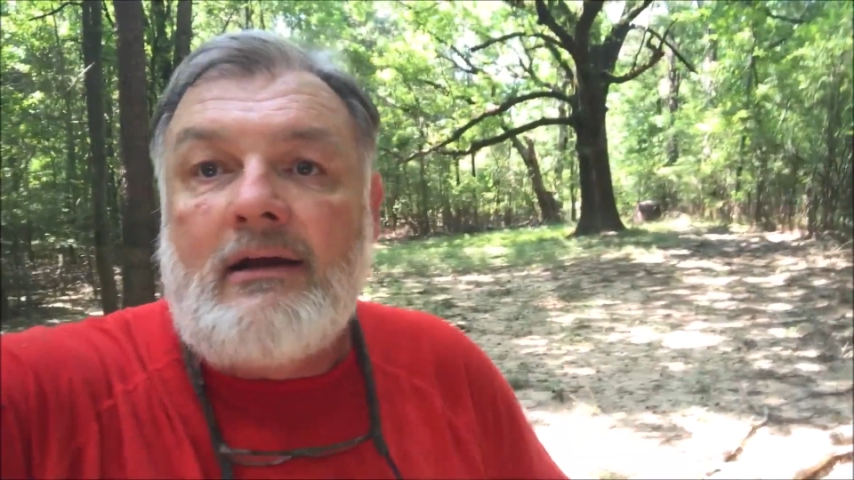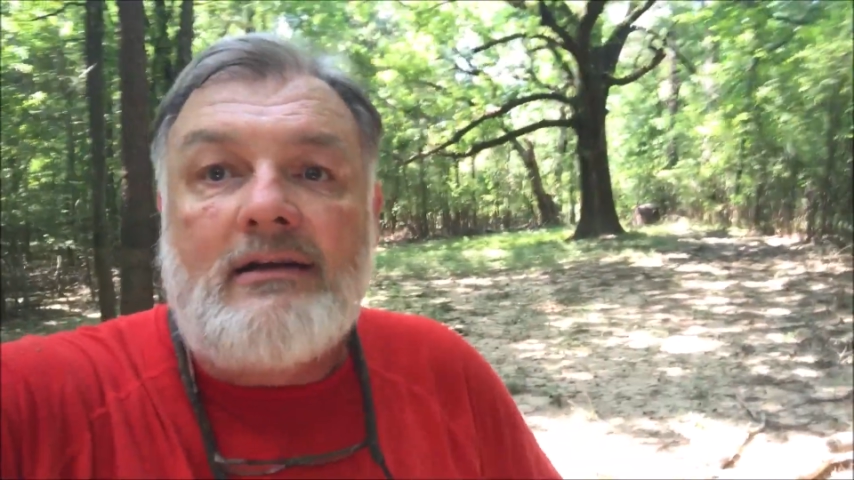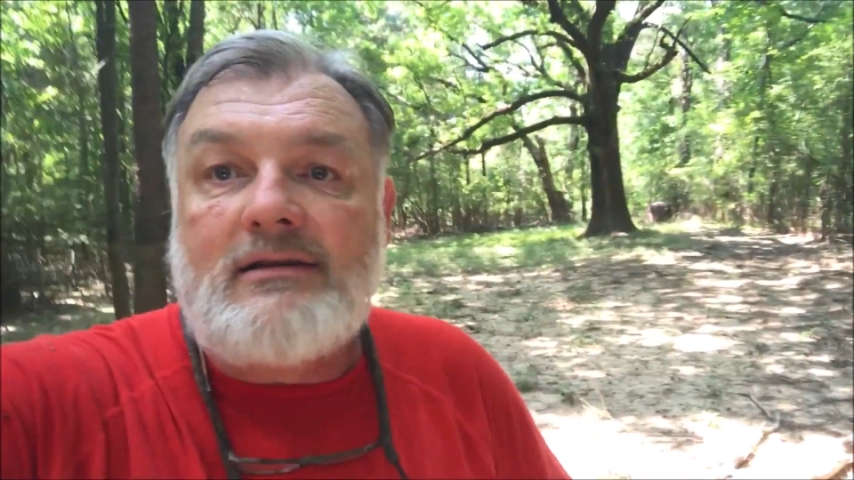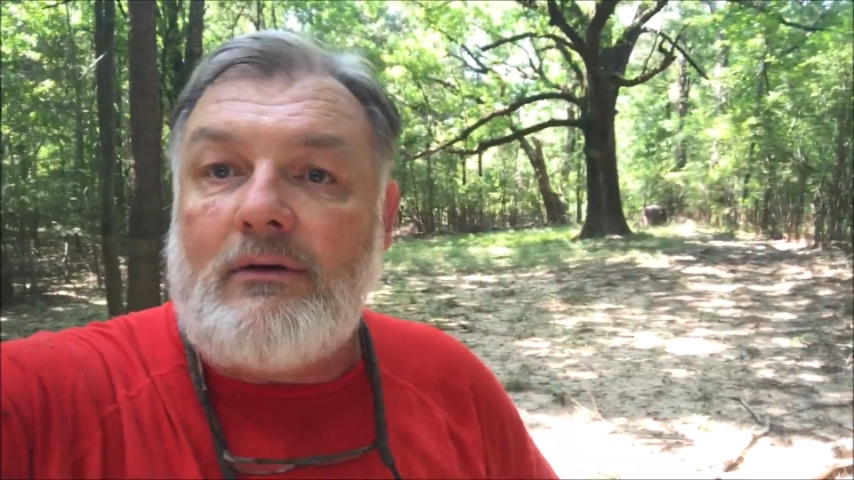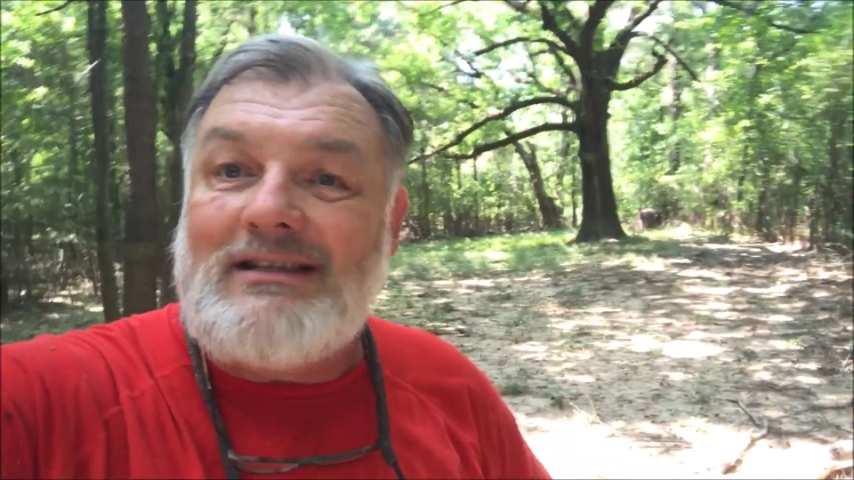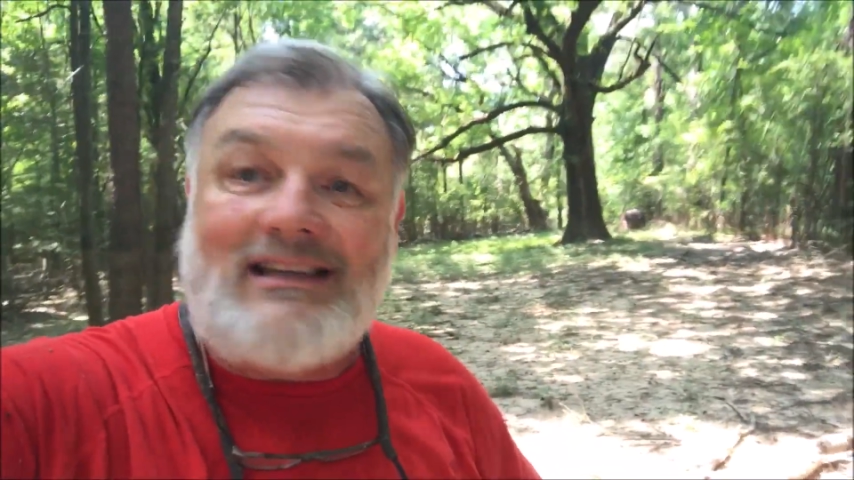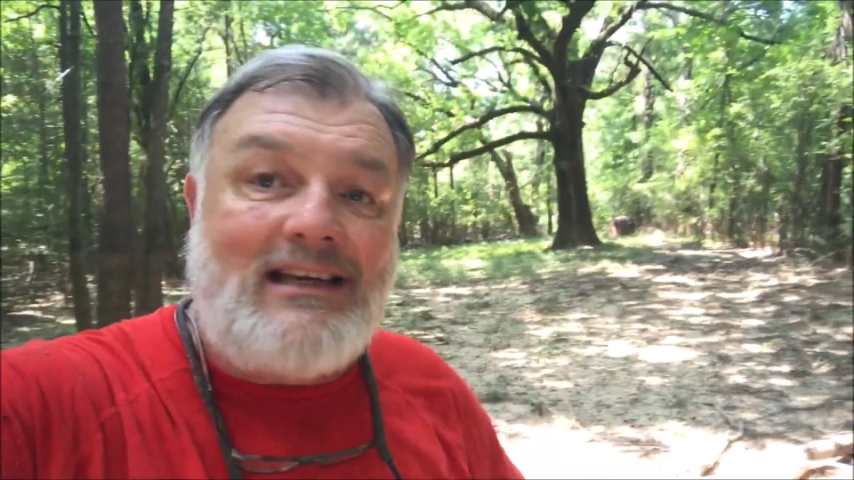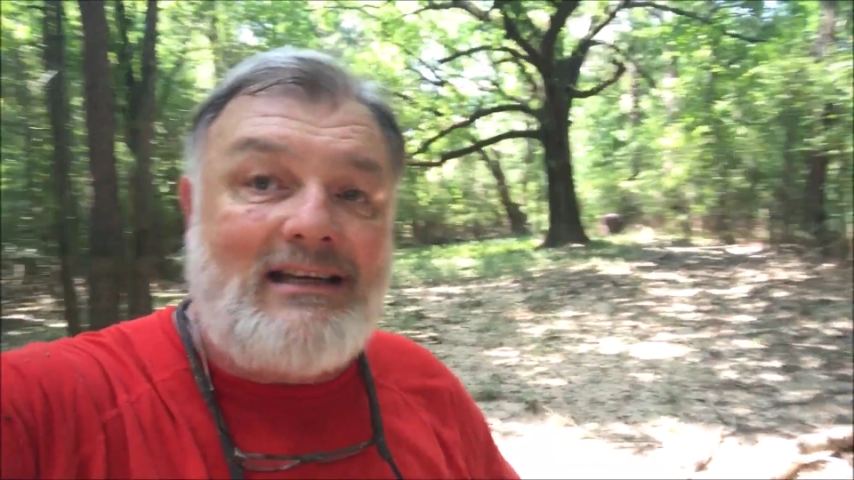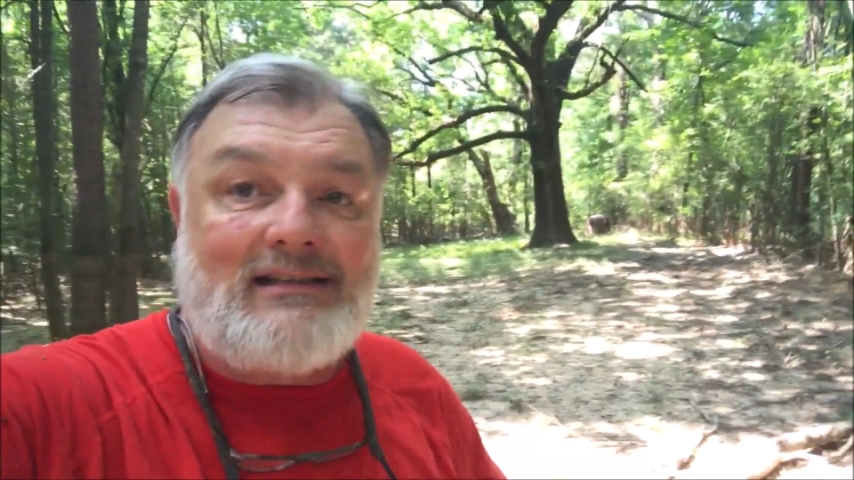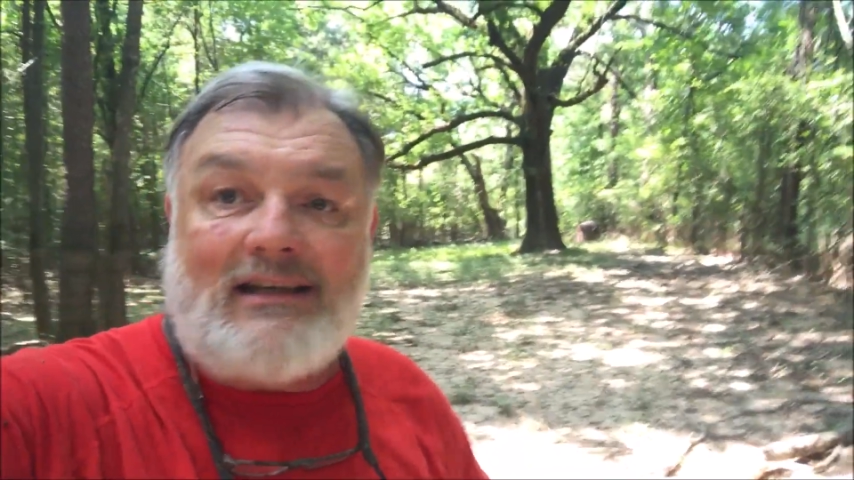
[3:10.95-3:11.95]
So it's
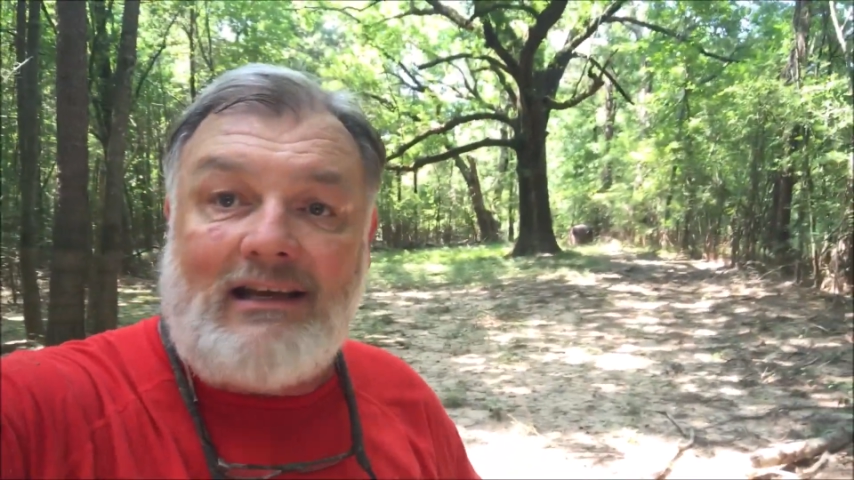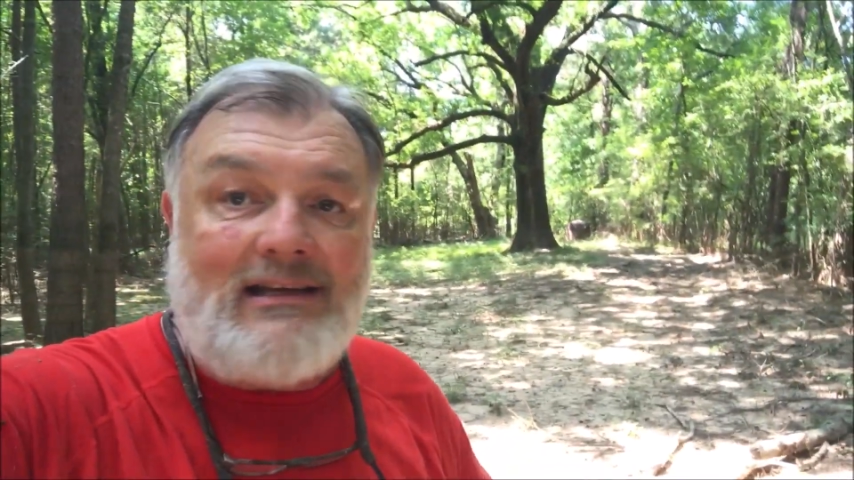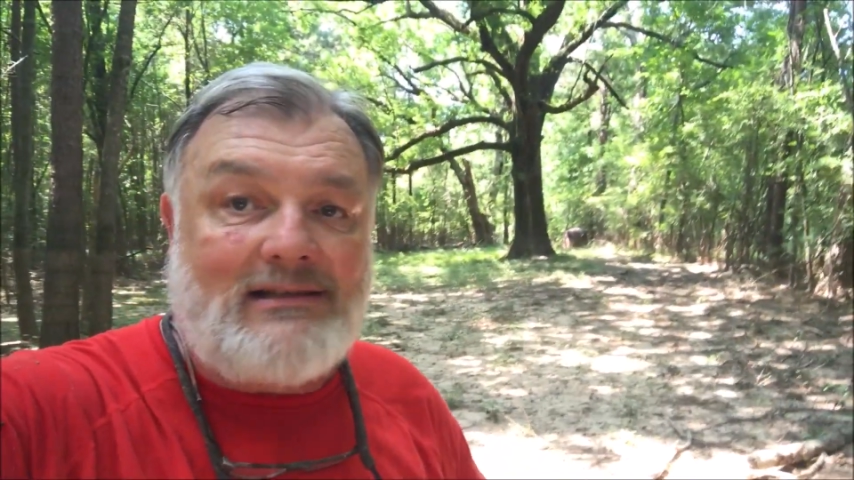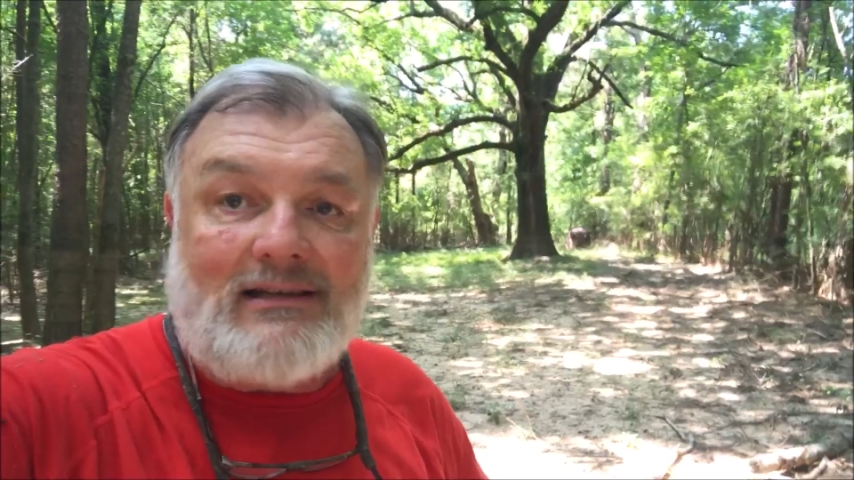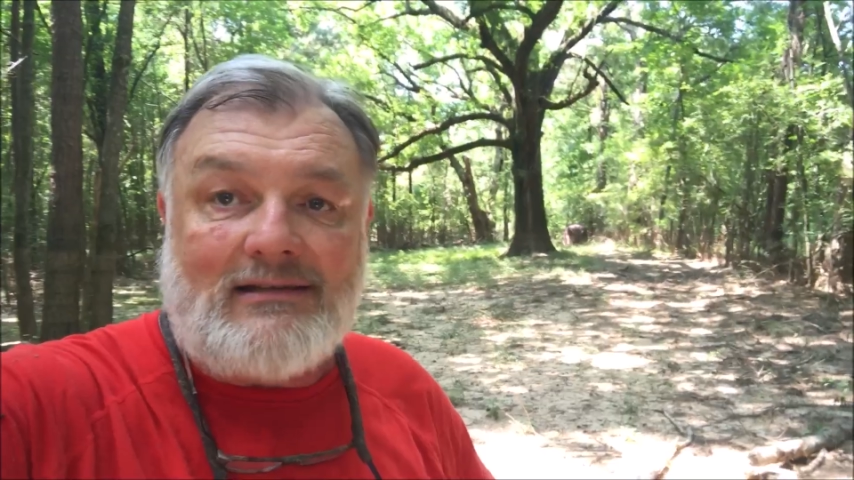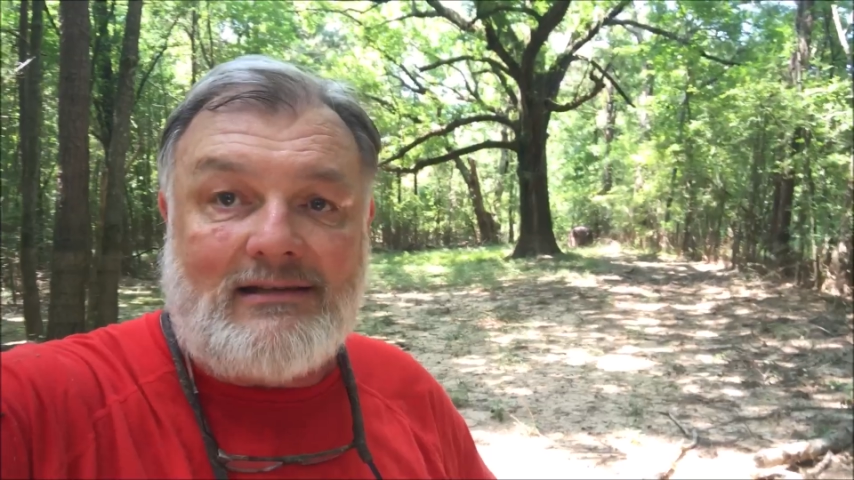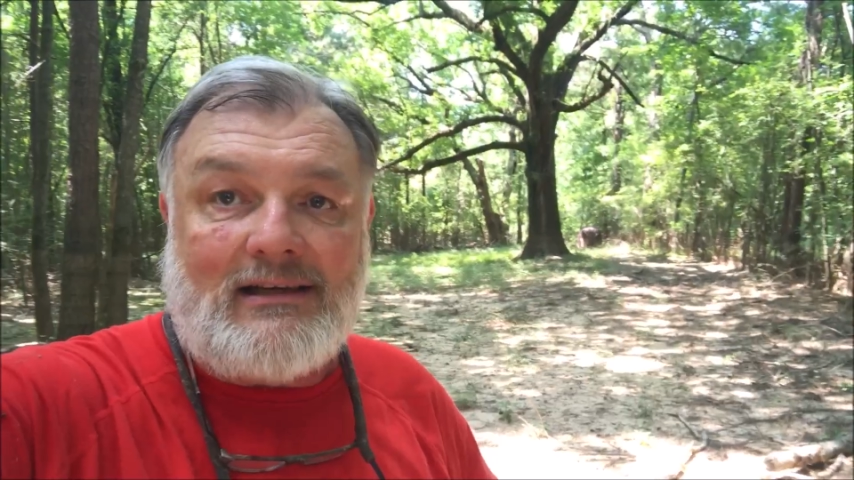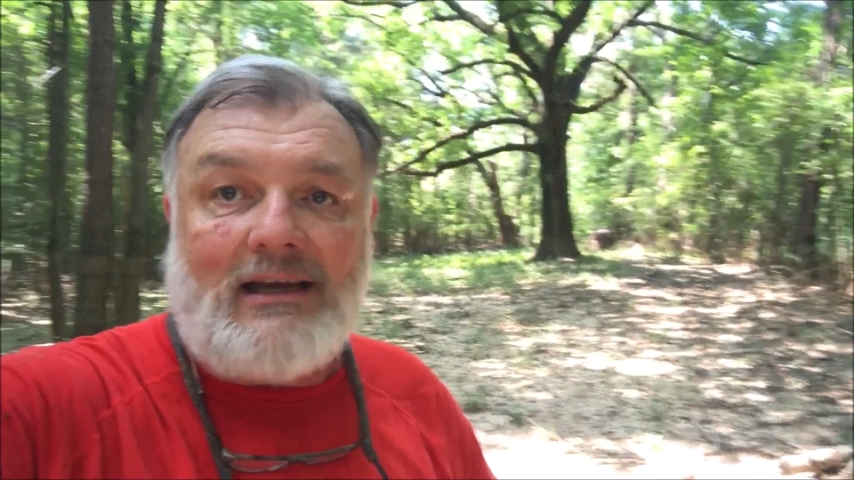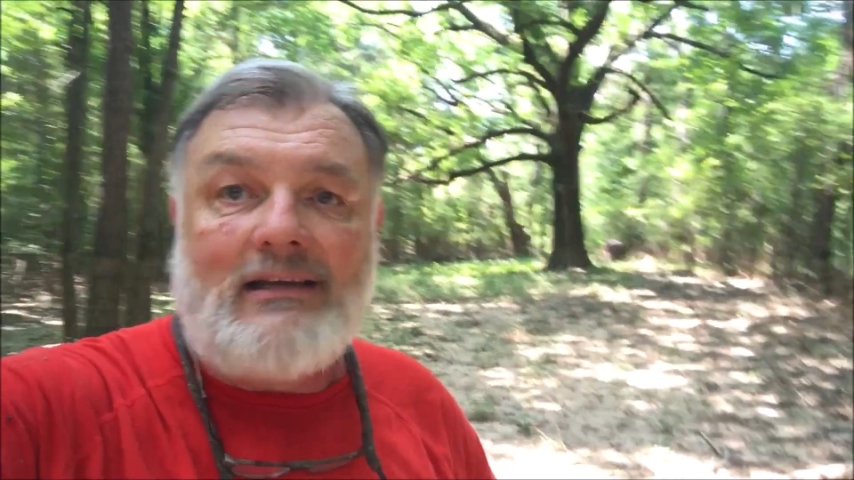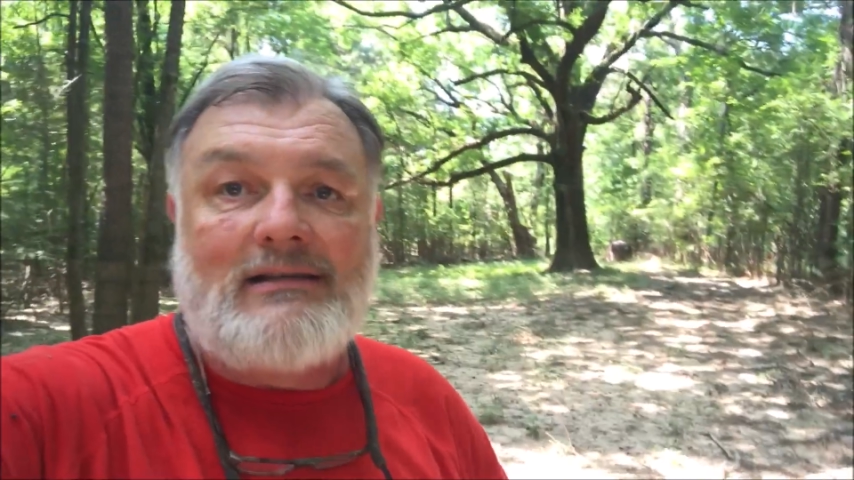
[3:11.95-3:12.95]
easy to
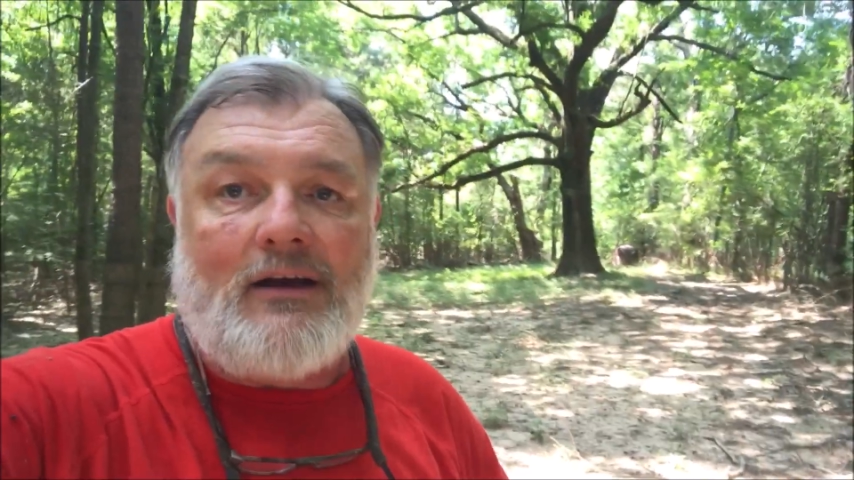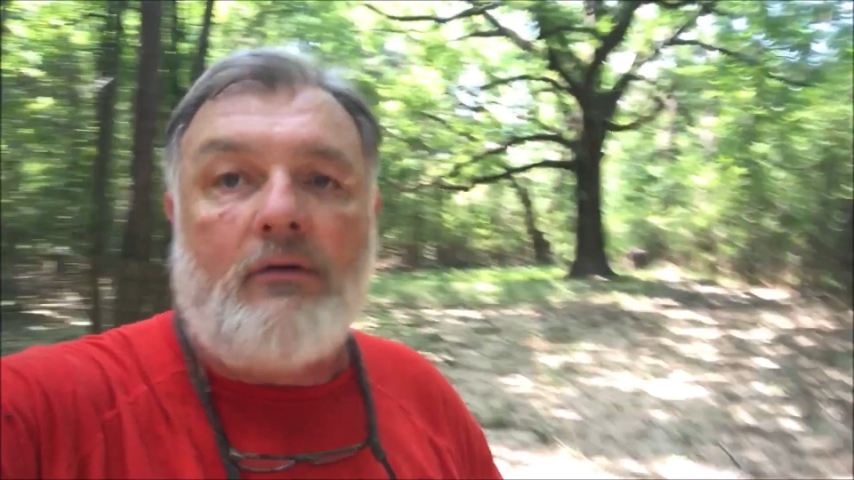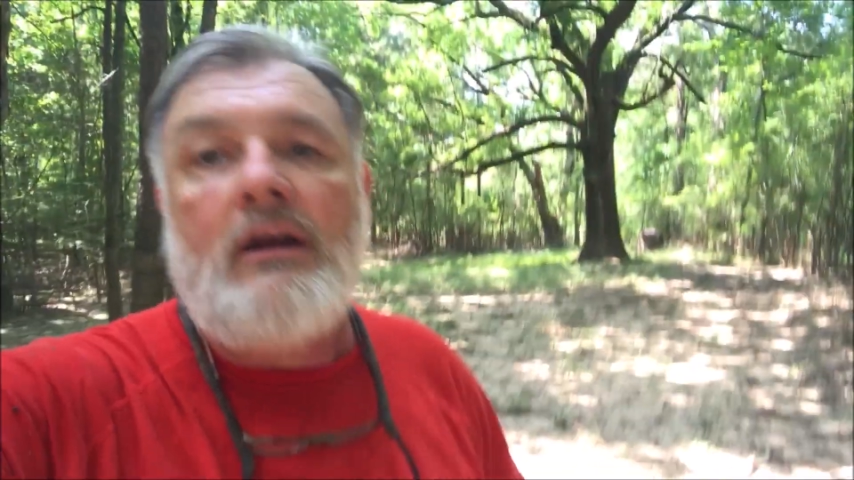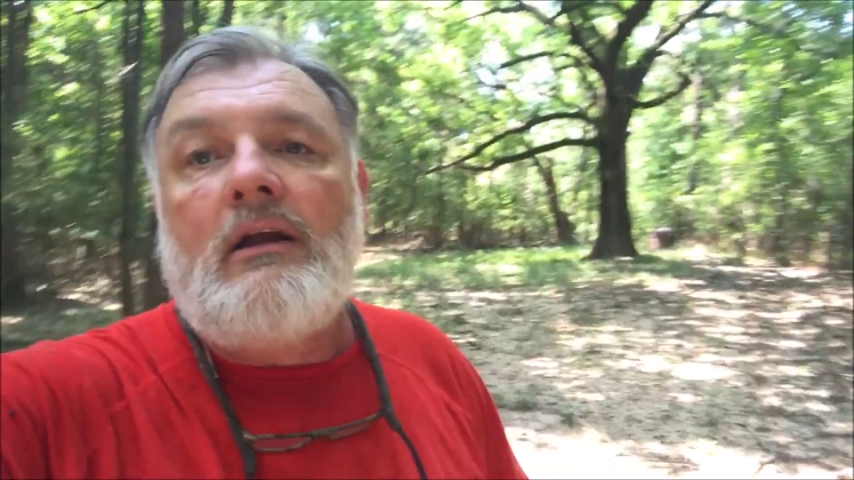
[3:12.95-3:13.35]
see. So